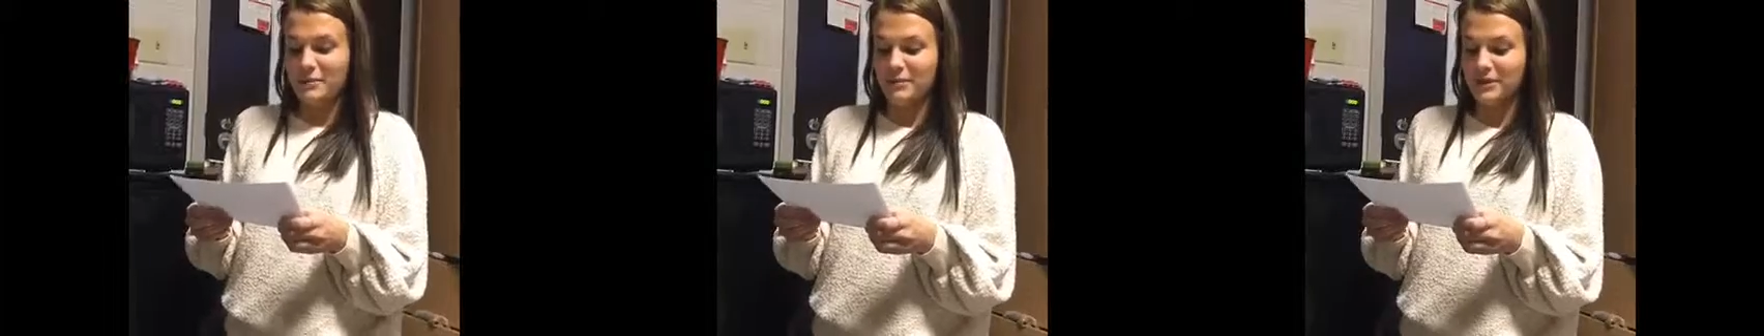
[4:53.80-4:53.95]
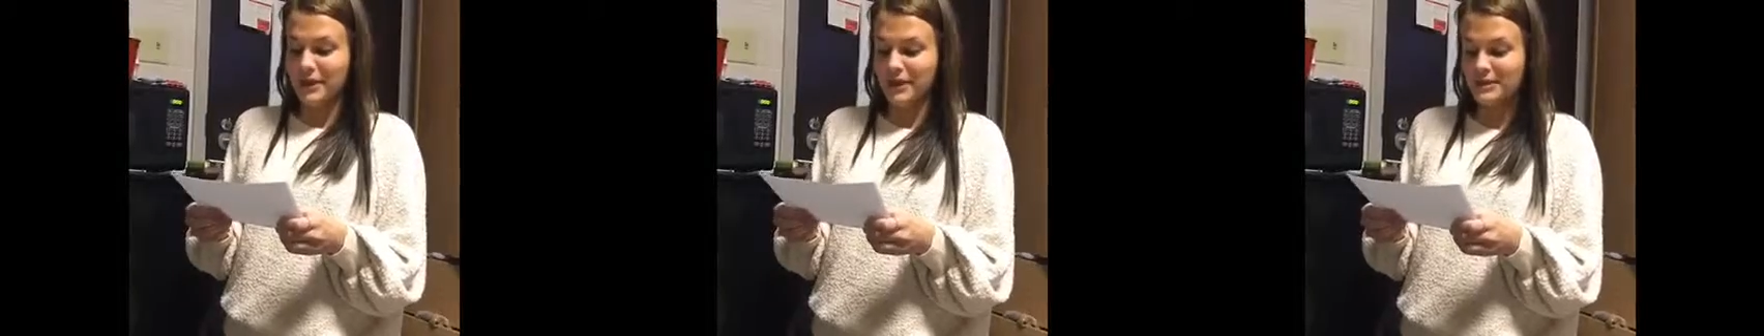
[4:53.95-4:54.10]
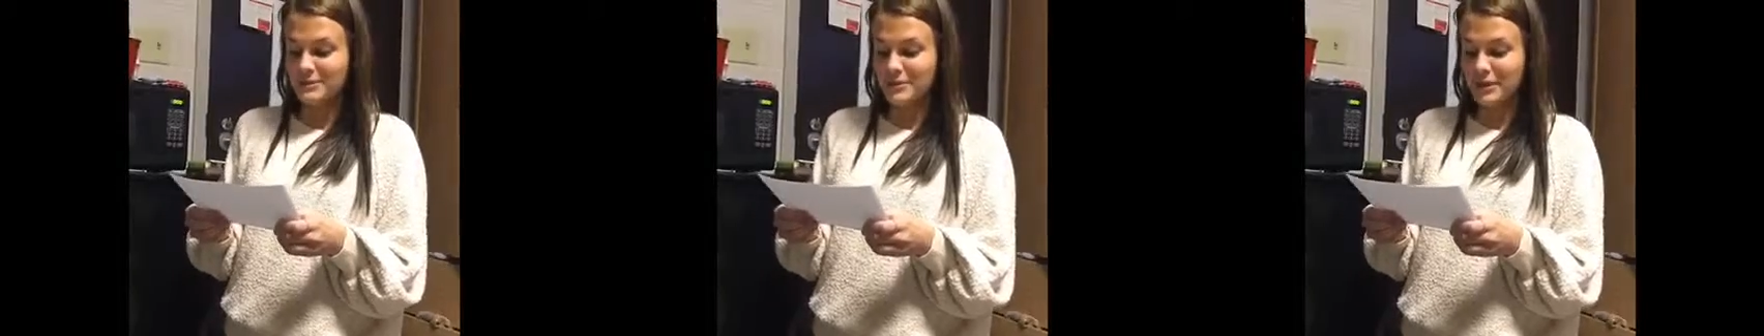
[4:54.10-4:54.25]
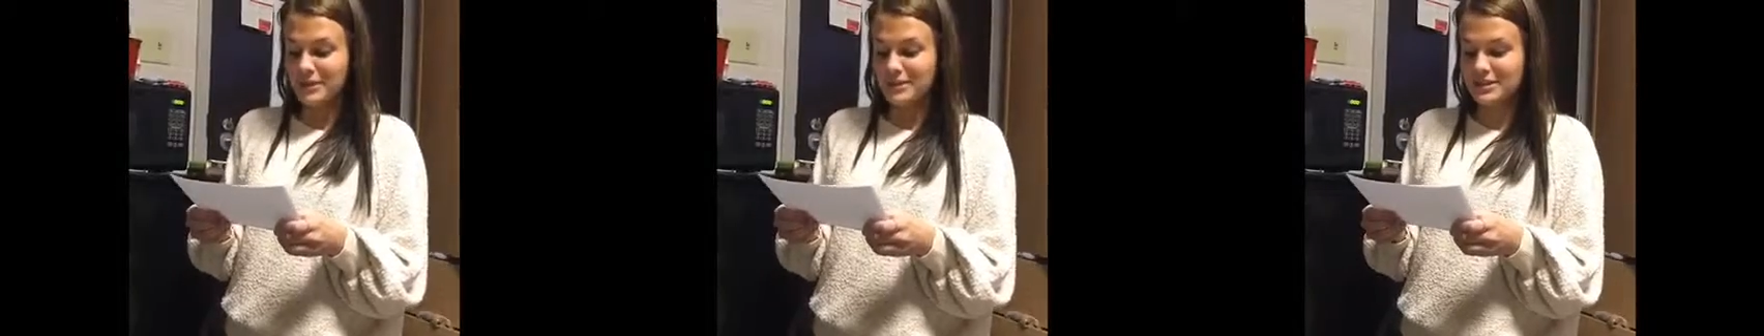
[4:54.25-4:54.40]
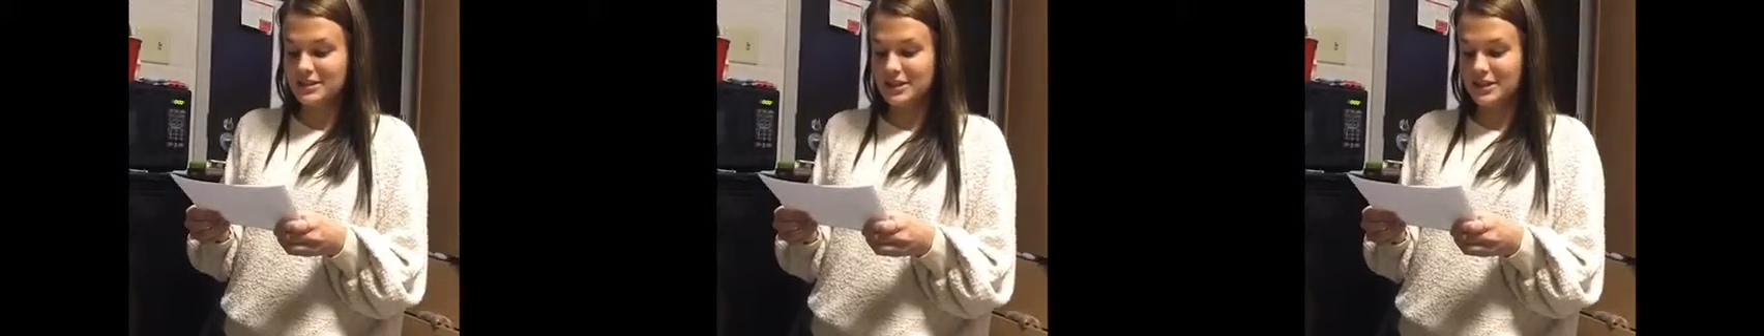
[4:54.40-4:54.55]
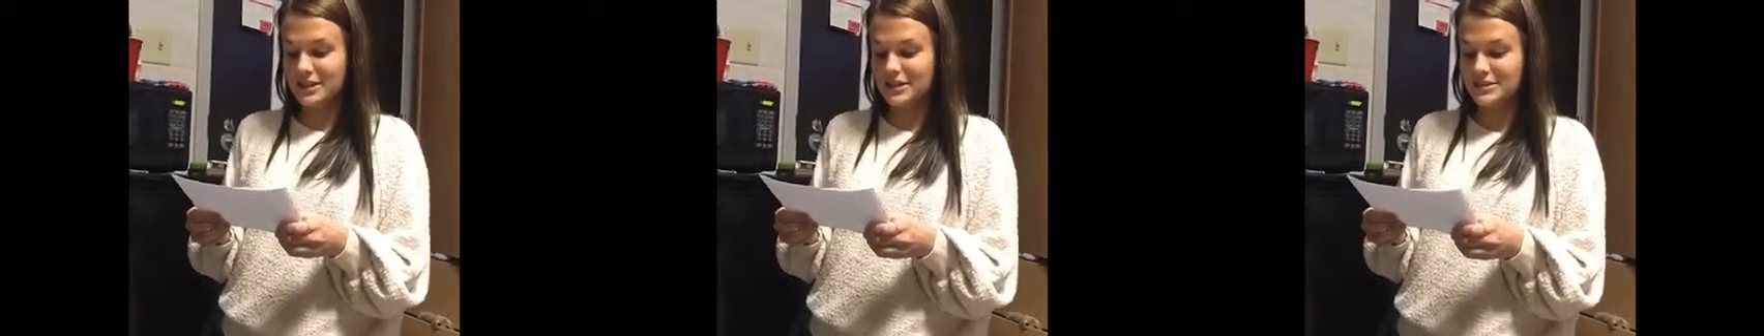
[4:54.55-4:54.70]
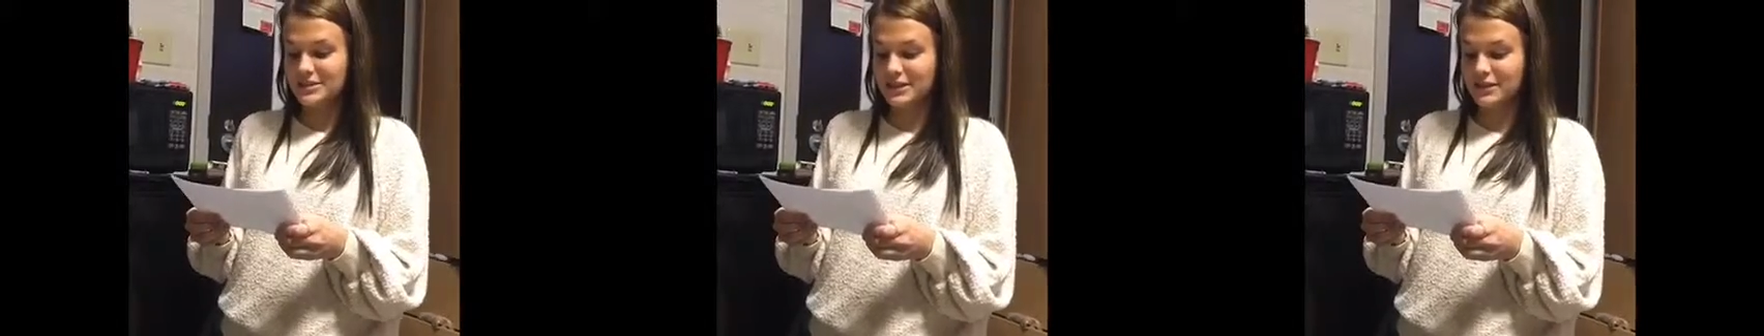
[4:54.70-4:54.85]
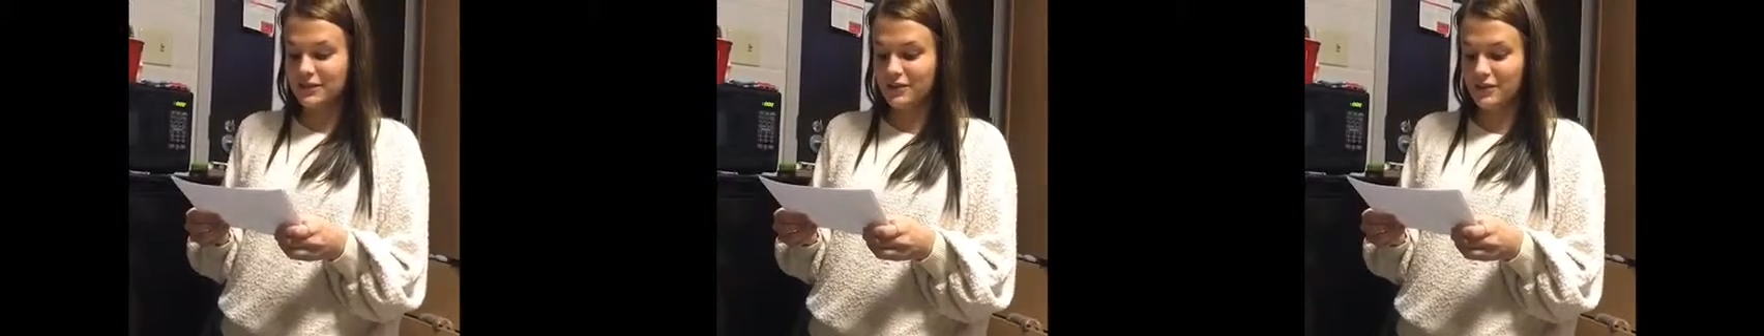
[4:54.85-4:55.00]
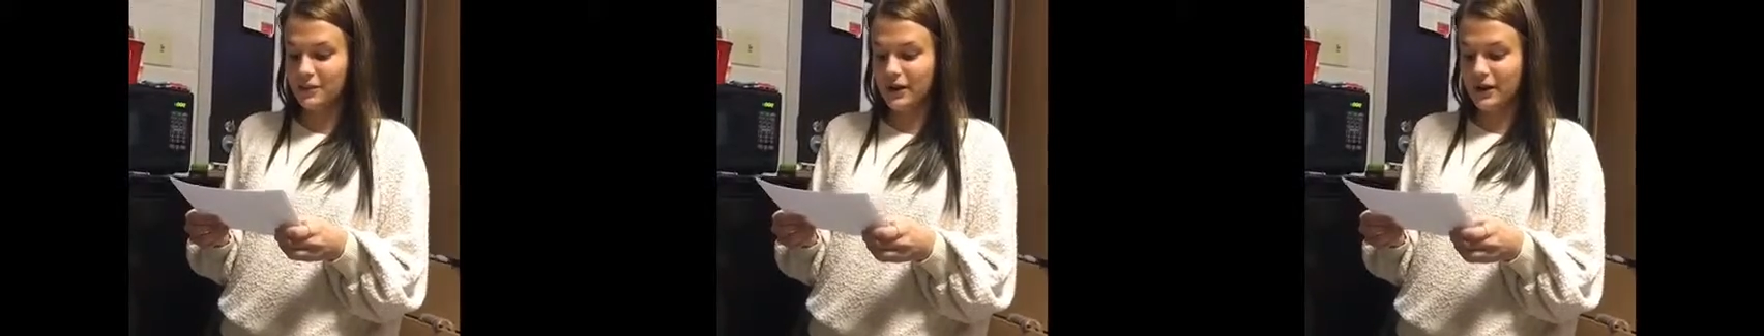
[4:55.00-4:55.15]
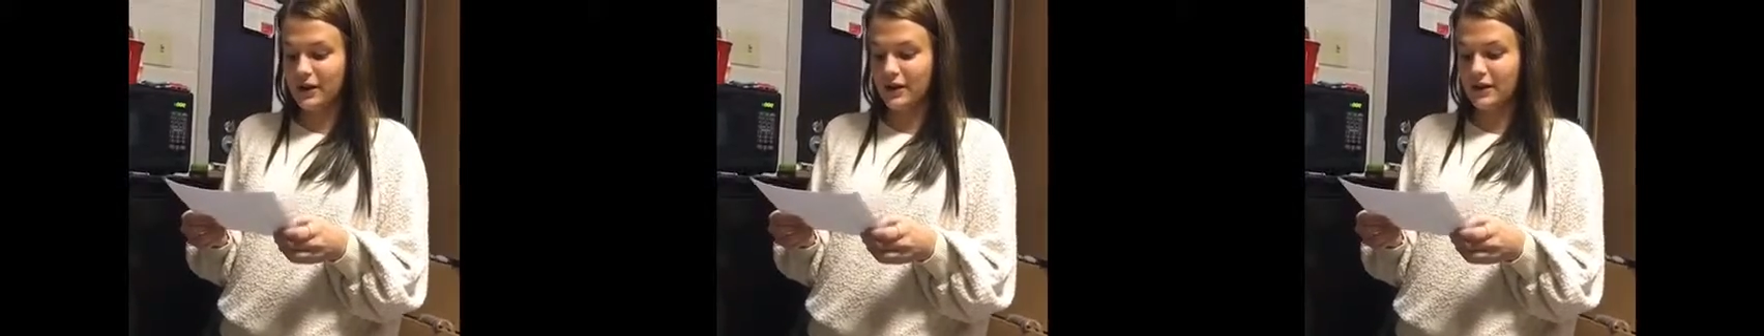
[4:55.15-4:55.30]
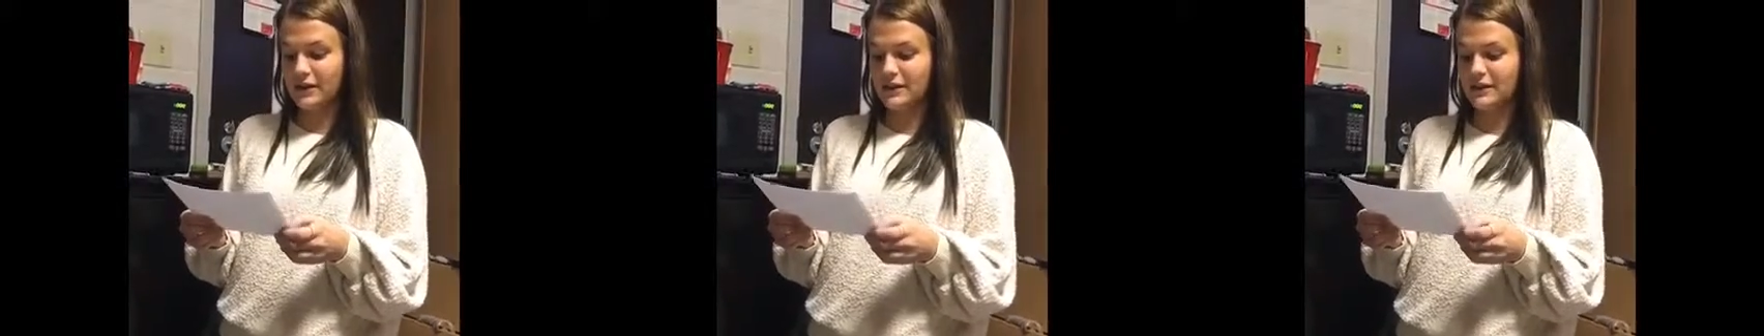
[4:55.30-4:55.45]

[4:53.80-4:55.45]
Because bacteria is everywhere,